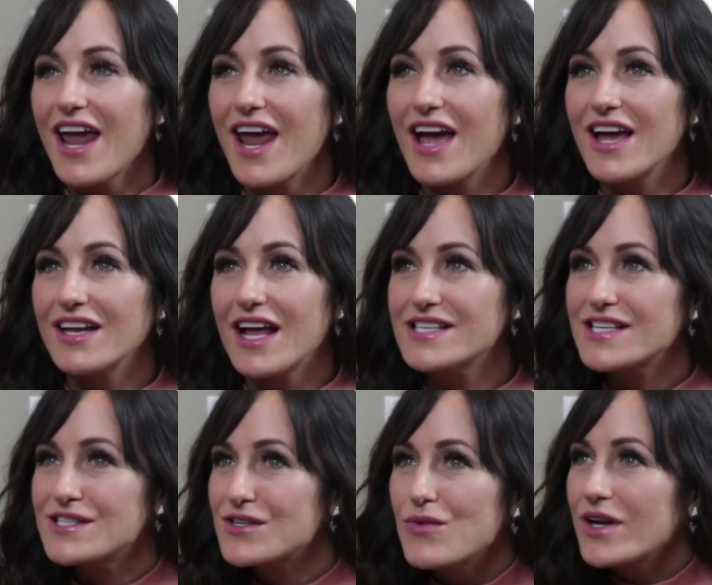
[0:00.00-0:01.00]
And I
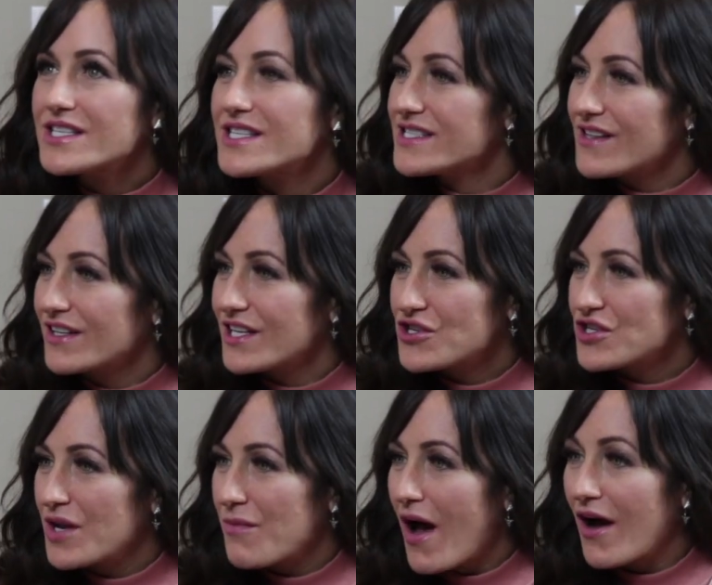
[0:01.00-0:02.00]
said, so what is this
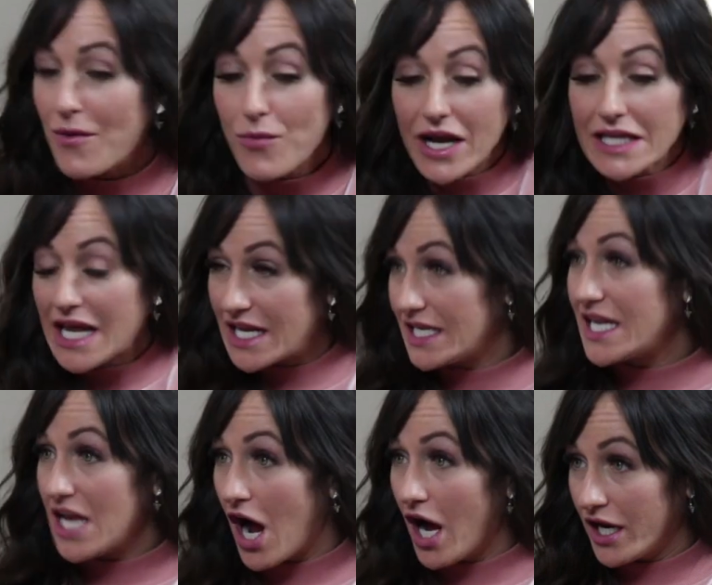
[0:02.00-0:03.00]
audition about? I'm wearing
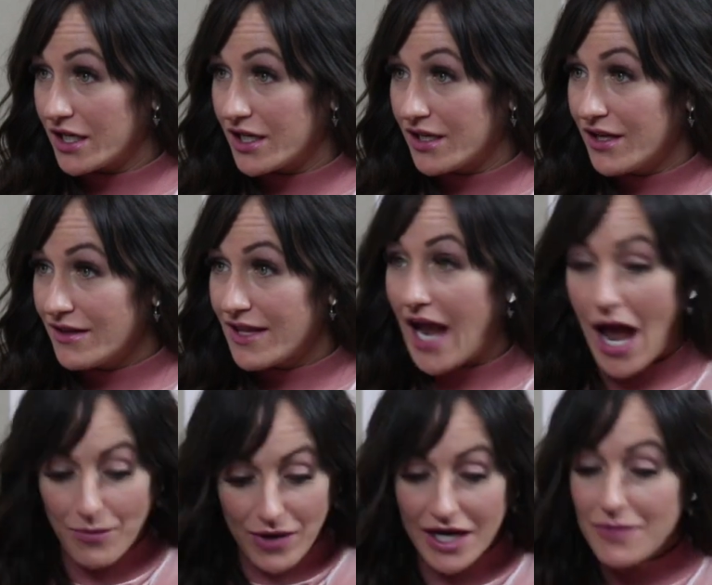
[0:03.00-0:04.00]
neon.
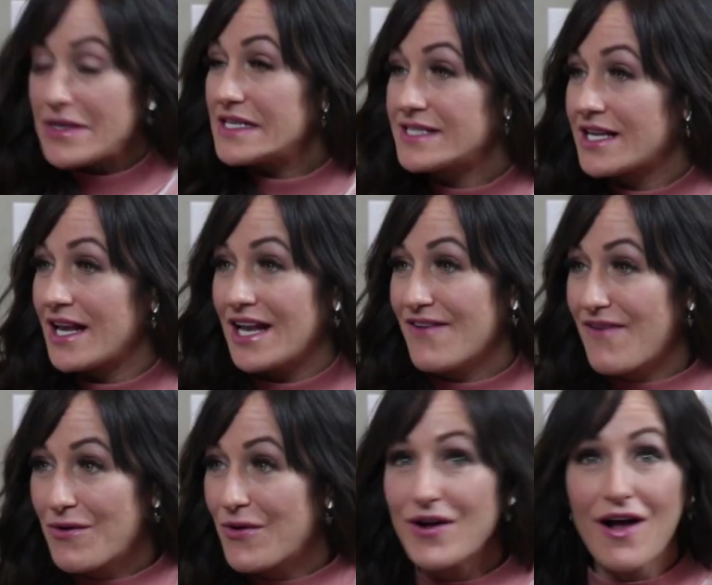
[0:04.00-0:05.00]
I'm going to be seen. If
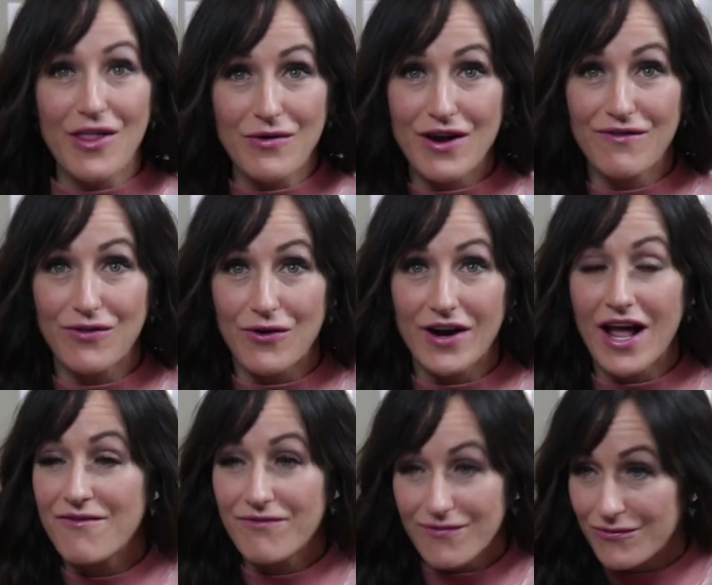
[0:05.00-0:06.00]
I'm going all the way to Florida,
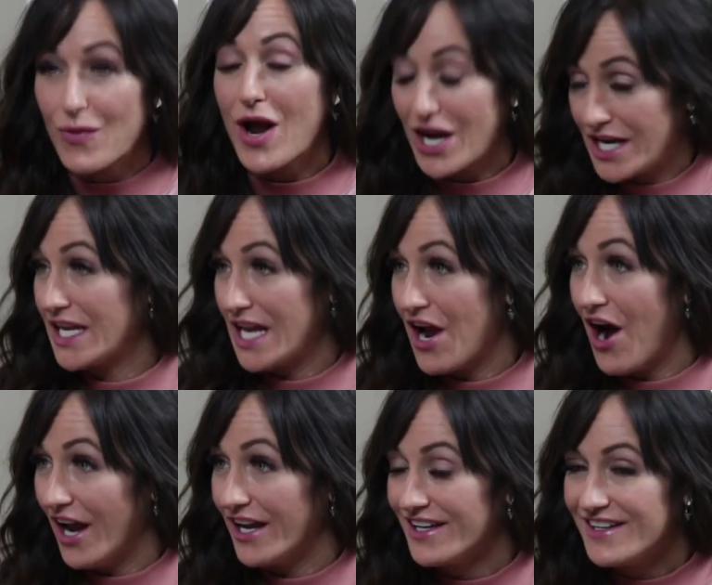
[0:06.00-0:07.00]
I'm wearing
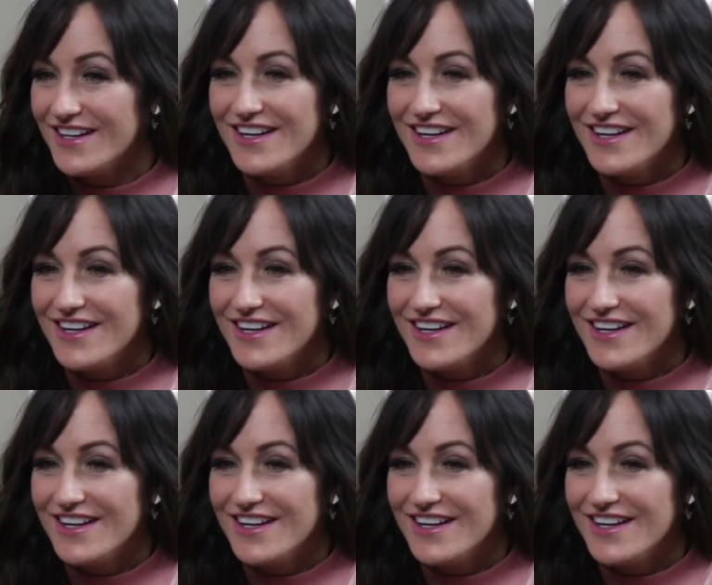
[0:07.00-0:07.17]
neon.